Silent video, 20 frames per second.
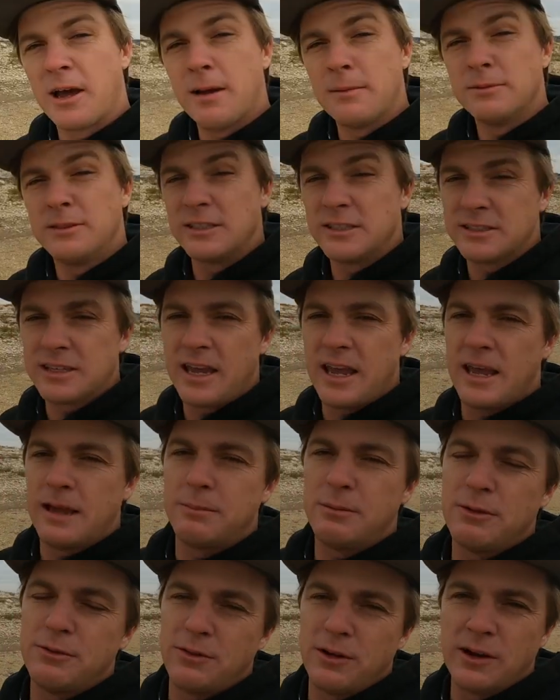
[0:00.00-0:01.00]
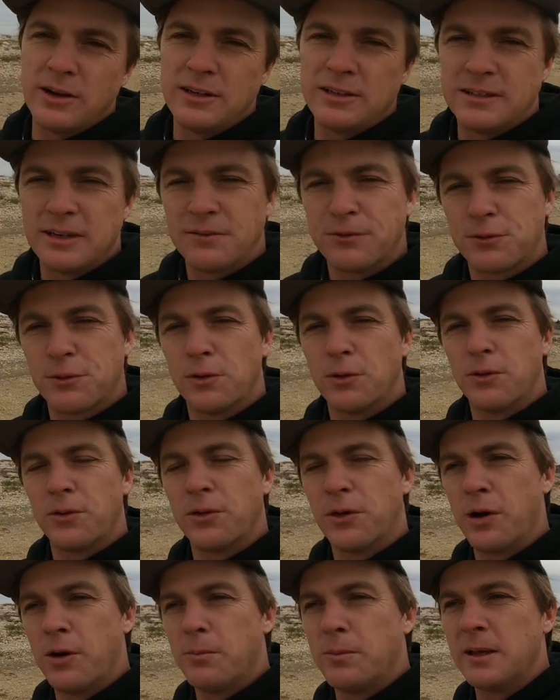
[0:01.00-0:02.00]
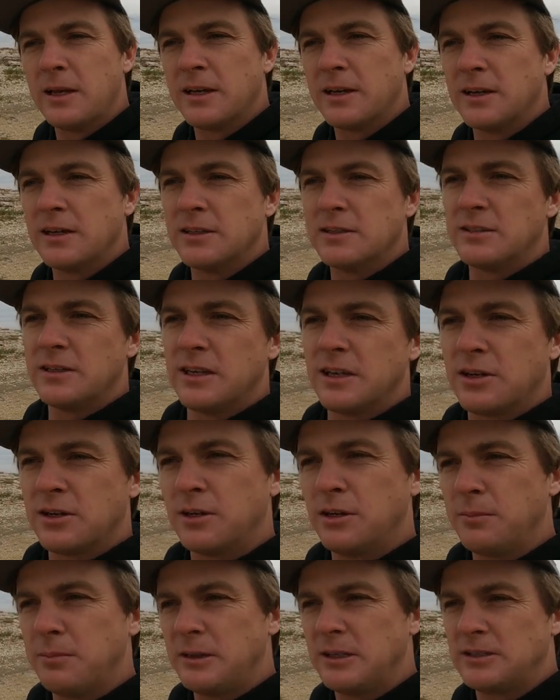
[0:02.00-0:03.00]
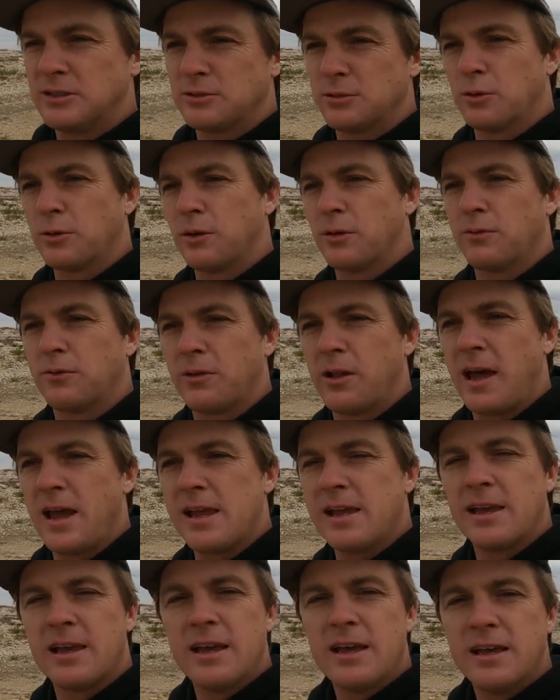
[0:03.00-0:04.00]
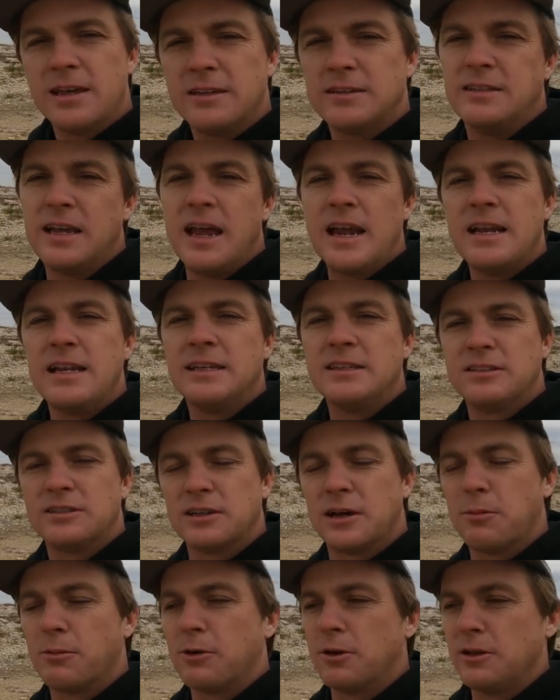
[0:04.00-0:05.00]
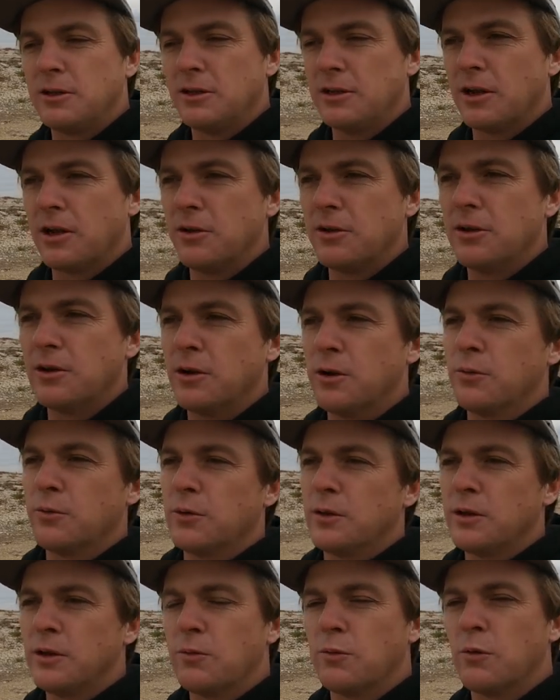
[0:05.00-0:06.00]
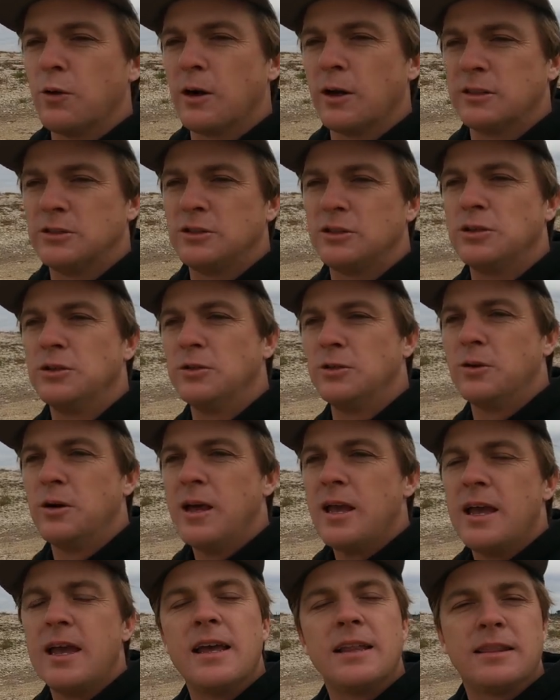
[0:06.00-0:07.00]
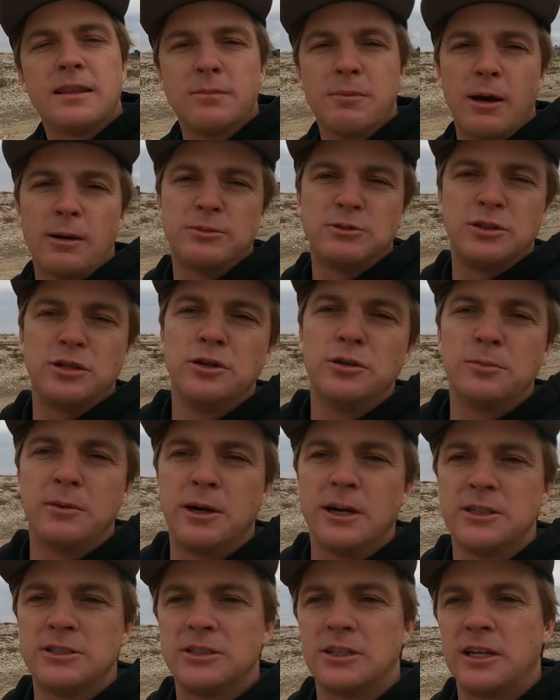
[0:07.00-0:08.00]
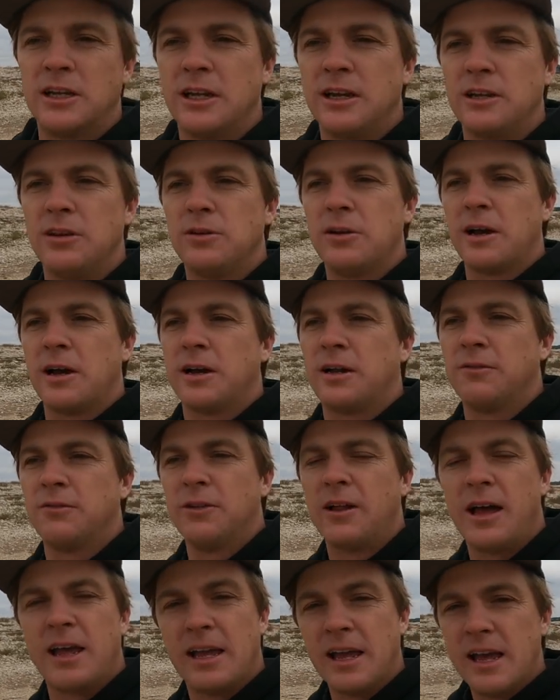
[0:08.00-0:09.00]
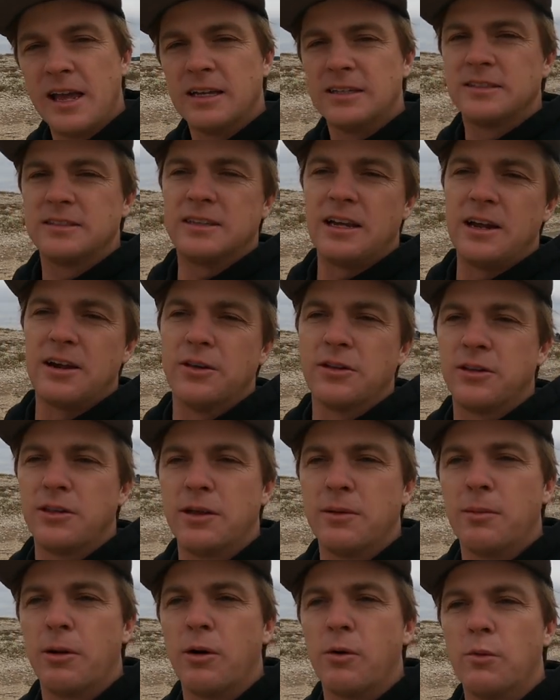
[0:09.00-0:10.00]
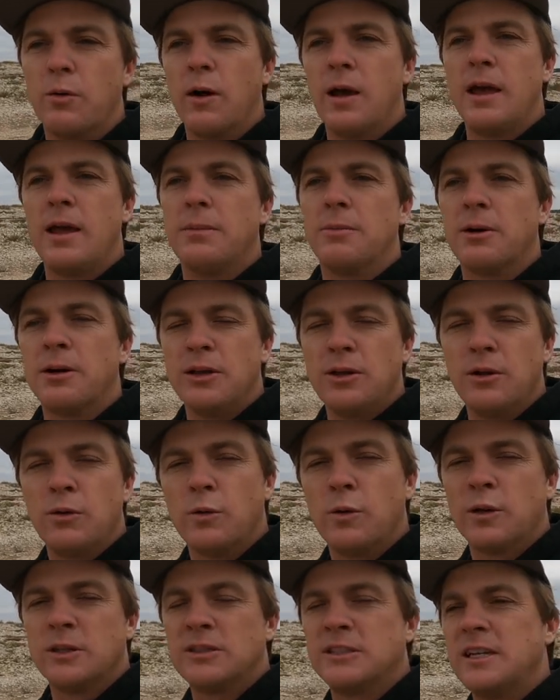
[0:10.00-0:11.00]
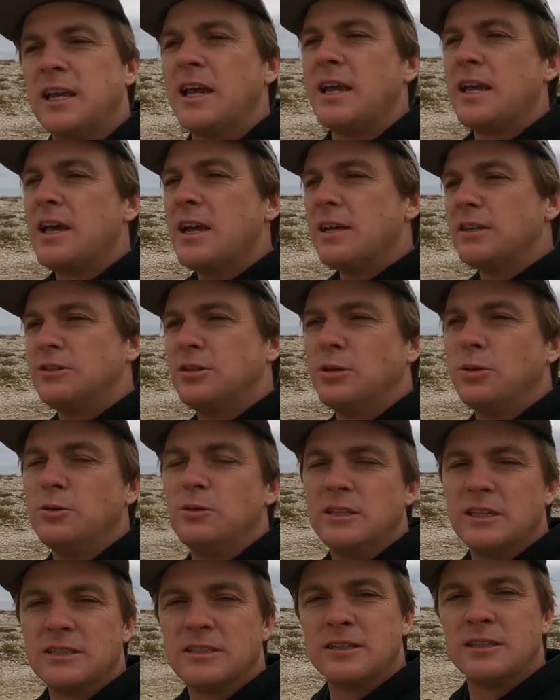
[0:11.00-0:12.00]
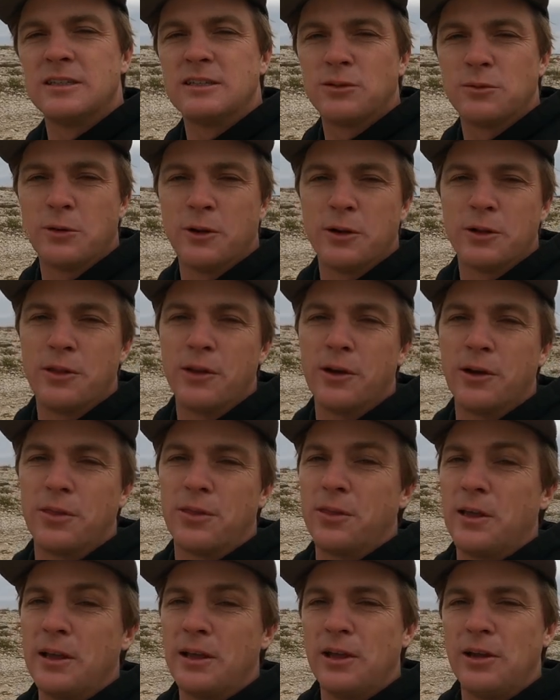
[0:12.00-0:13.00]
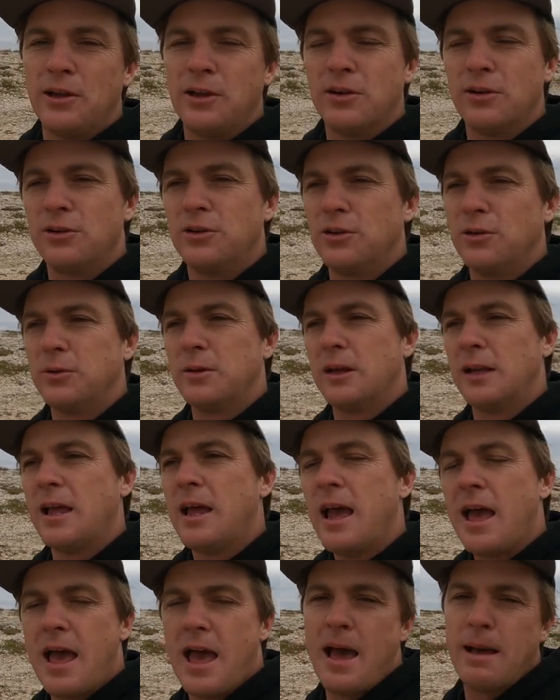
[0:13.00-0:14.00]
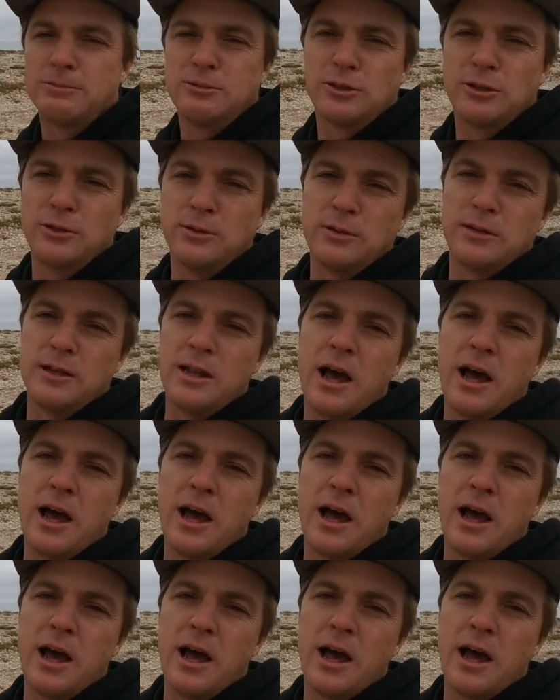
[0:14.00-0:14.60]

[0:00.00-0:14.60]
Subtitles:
Sometimes this can be very difficult though, because it could be sort of like dating someone. You know, you don't really want to hit them up too much and you kind of like scare them away, but you don't want to stay too distant to where they're thinking you're doing absolutely